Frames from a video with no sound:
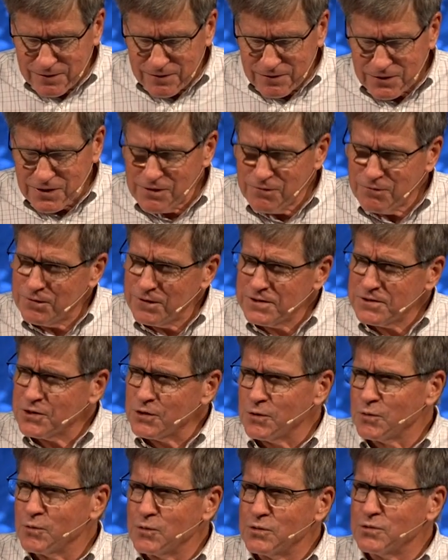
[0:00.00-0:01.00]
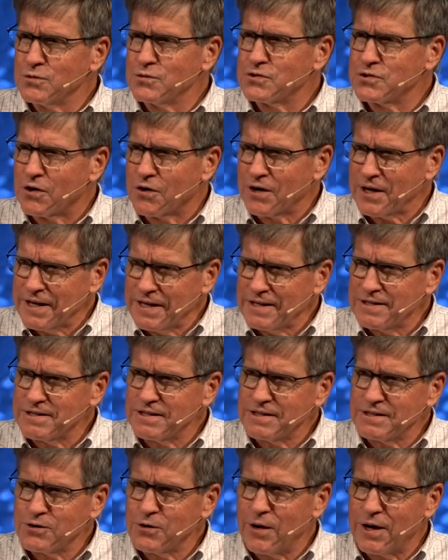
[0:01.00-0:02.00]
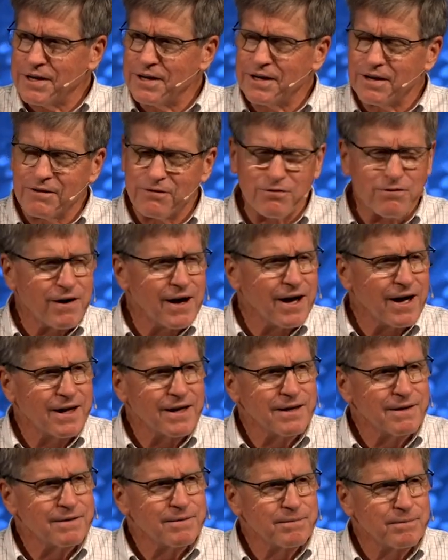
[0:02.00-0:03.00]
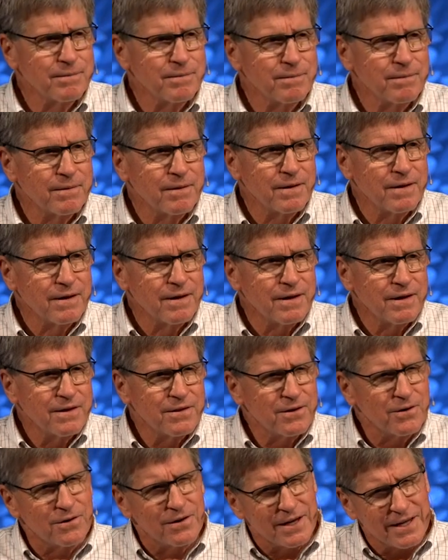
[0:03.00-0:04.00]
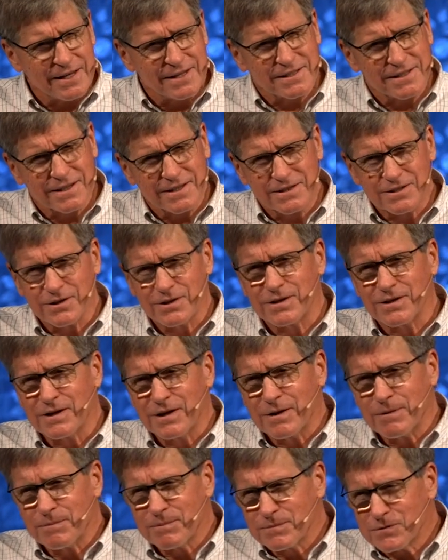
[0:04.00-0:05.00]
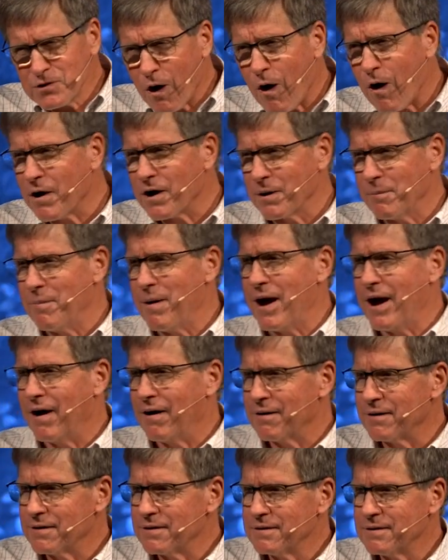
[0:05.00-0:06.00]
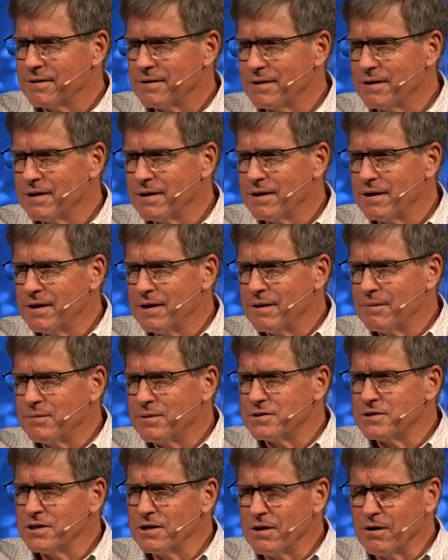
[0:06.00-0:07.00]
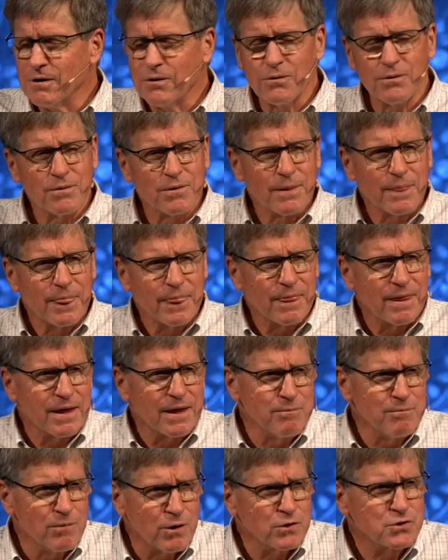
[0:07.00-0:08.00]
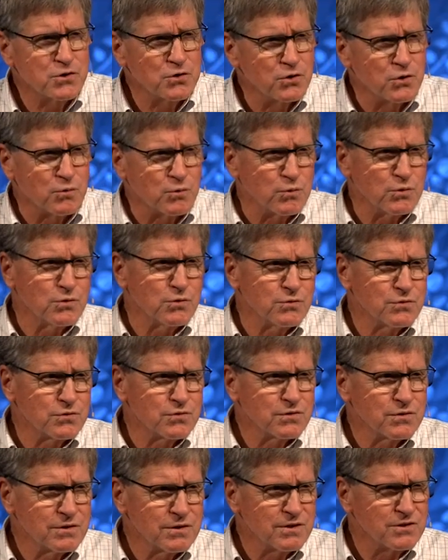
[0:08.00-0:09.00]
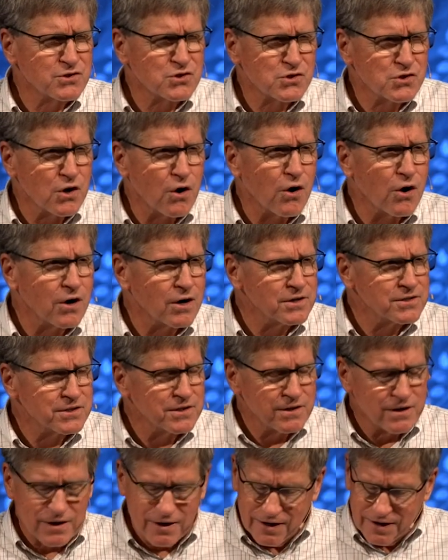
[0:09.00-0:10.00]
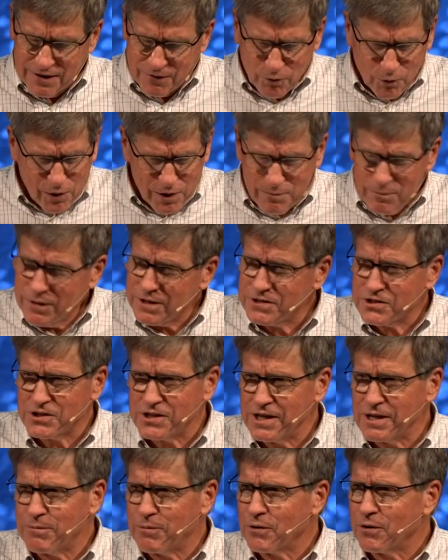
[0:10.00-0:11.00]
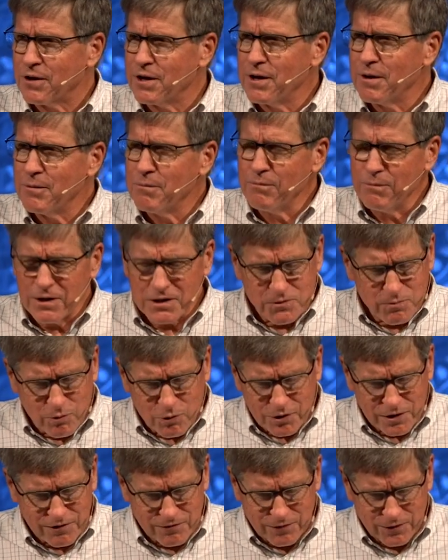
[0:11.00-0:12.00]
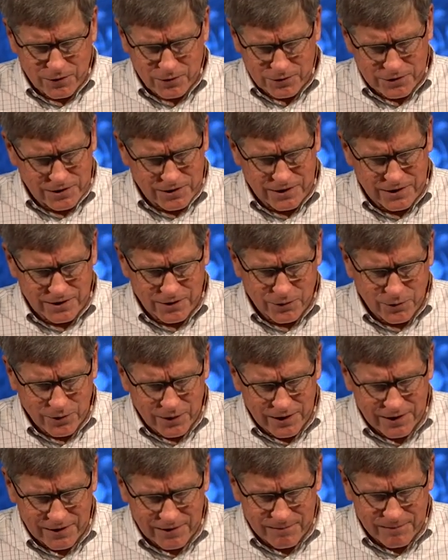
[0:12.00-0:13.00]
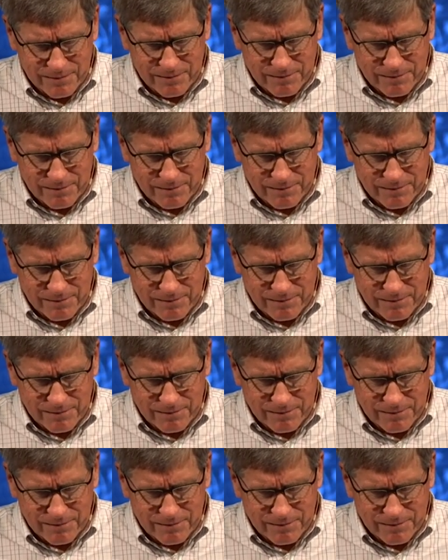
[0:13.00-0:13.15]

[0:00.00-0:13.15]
See, physical wounds are easy to identify. They're easy to talk about. But you know, emotional wounds and scars run much deeper, much more difficult to deal with.